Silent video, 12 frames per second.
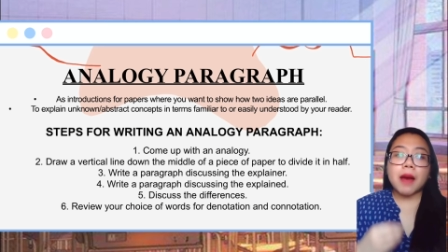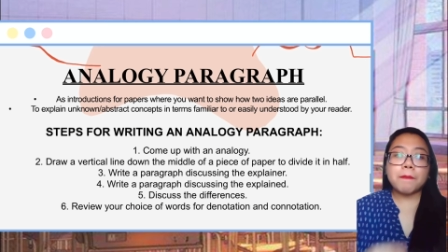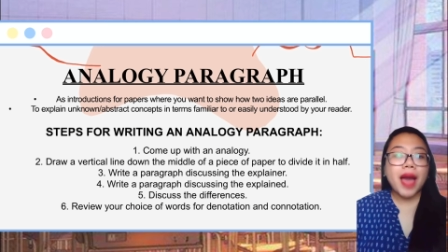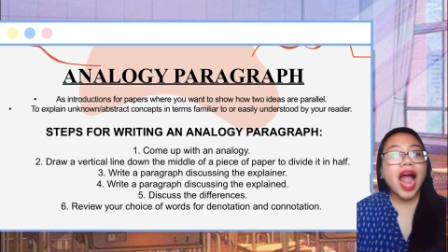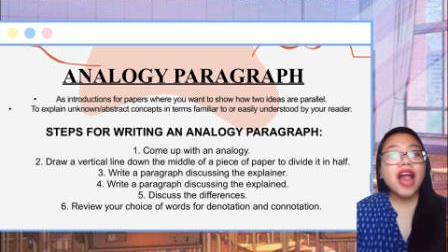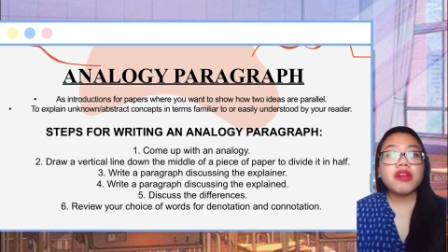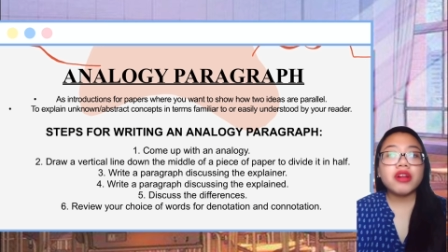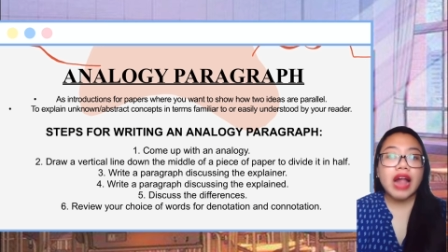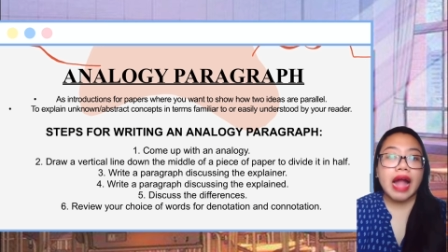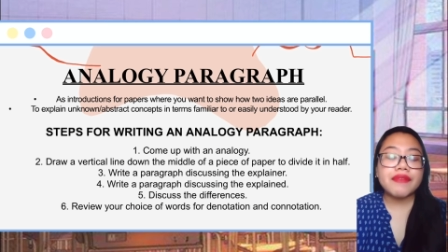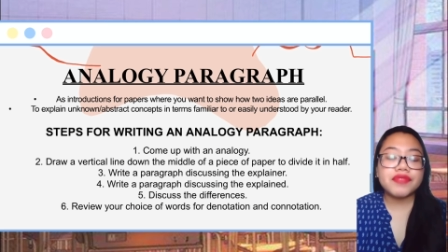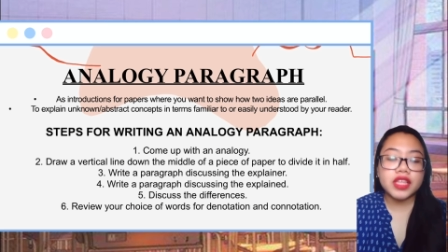a
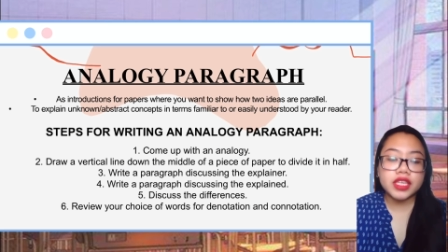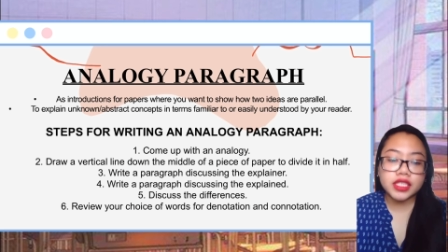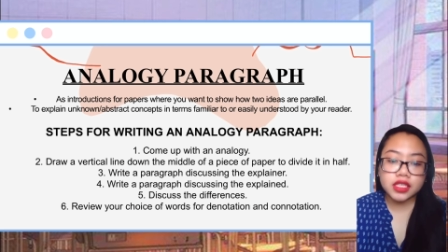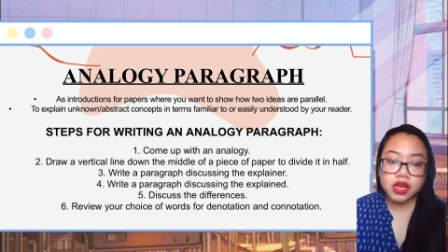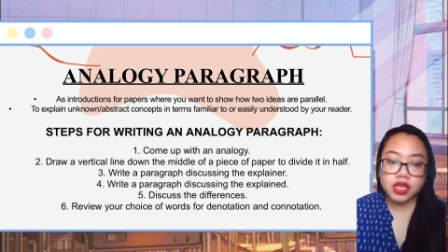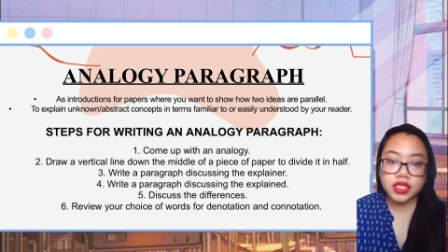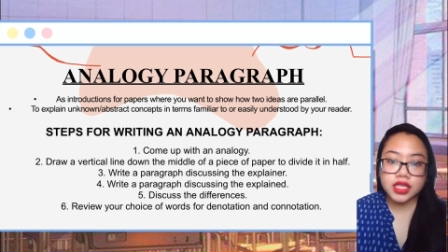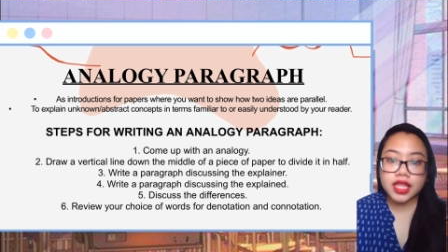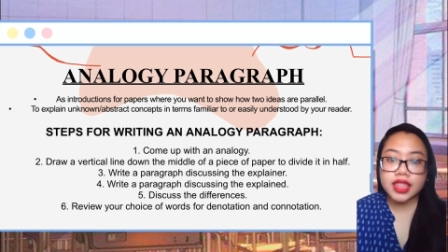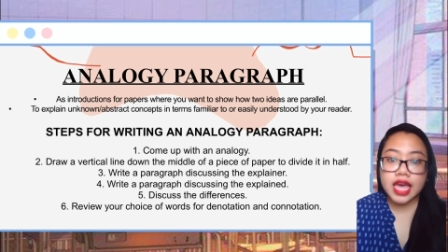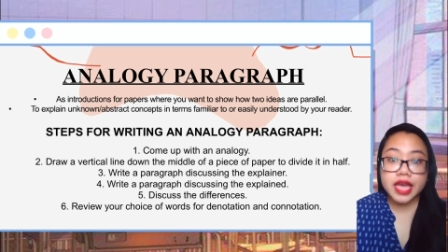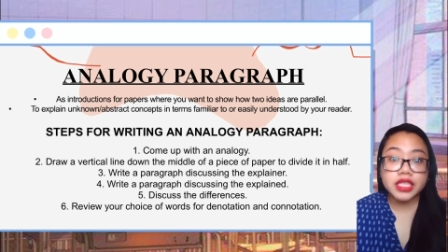paragraph
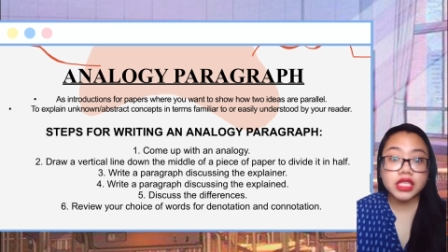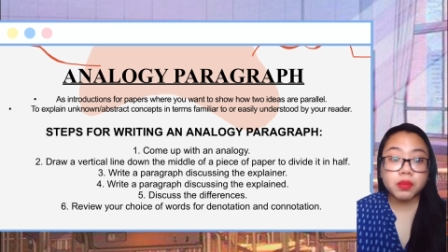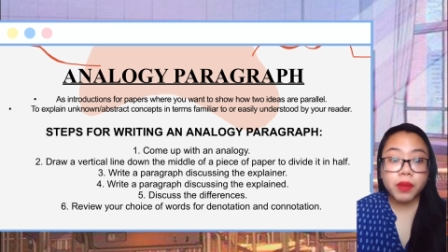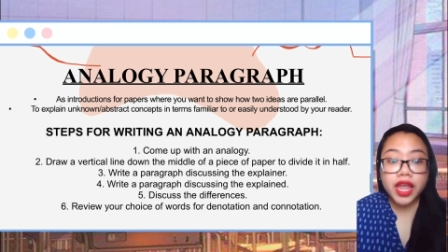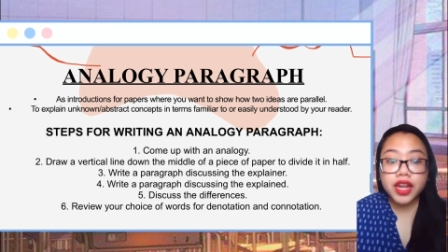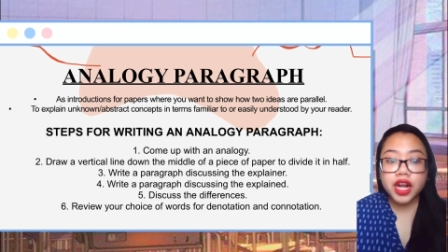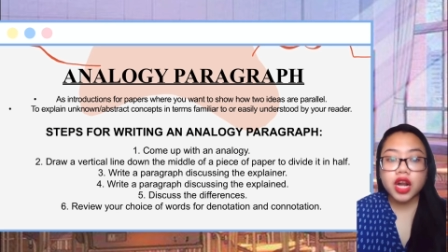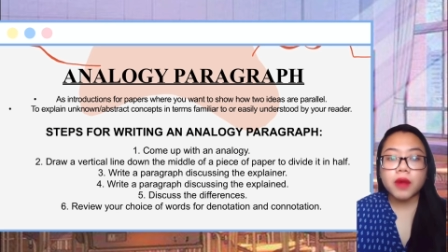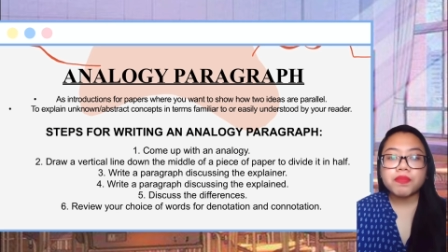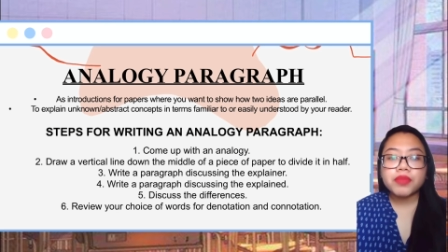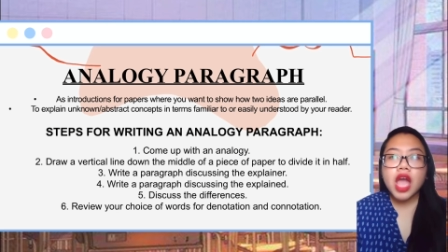discussing the explainer.